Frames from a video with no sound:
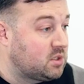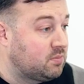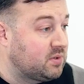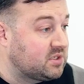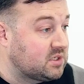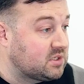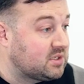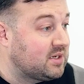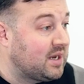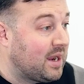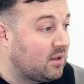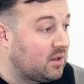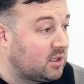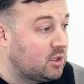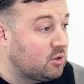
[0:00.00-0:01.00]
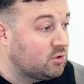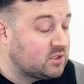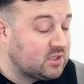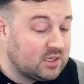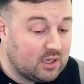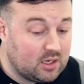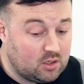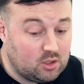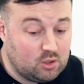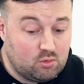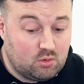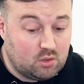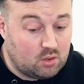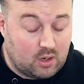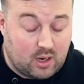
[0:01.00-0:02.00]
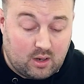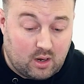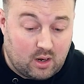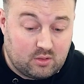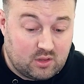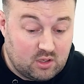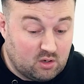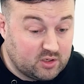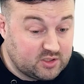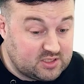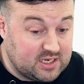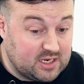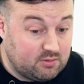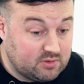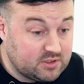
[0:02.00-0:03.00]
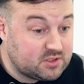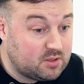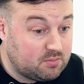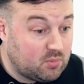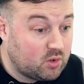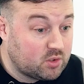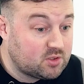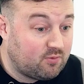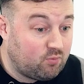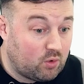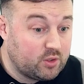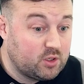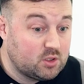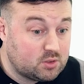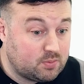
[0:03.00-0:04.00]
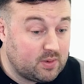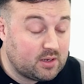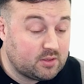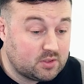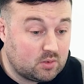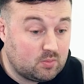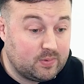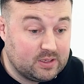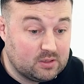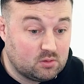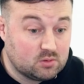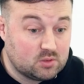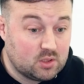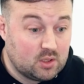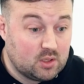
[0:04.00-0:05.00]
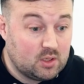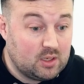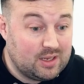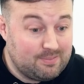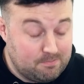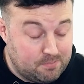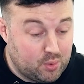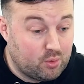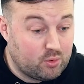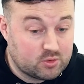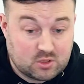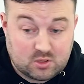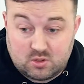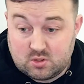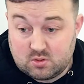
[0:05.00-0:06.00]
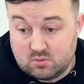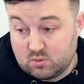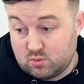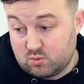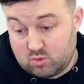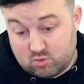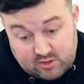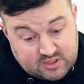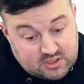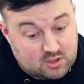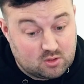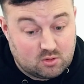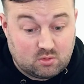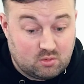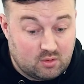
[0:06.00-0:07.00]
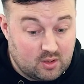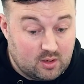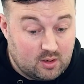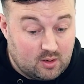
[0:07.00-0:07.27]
to the business and how they're using it. And and the idea is that Microsoft want you to be able to build important or critical